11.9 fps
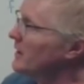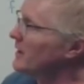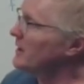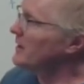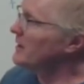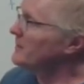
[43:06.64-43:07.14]

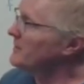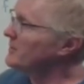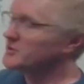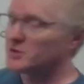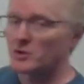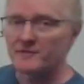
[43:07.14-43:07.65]

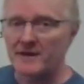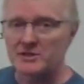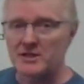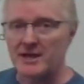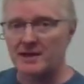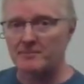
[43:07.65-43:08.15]
So if I
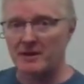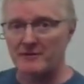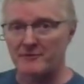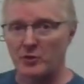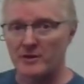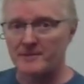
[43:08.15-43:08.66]
take my
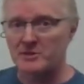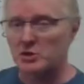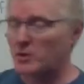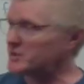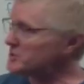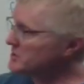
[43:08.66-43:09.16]
4 image
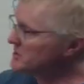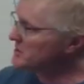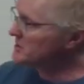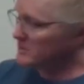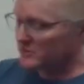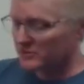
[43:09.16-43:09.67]

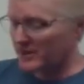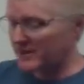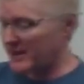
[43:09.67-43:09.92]
questions, right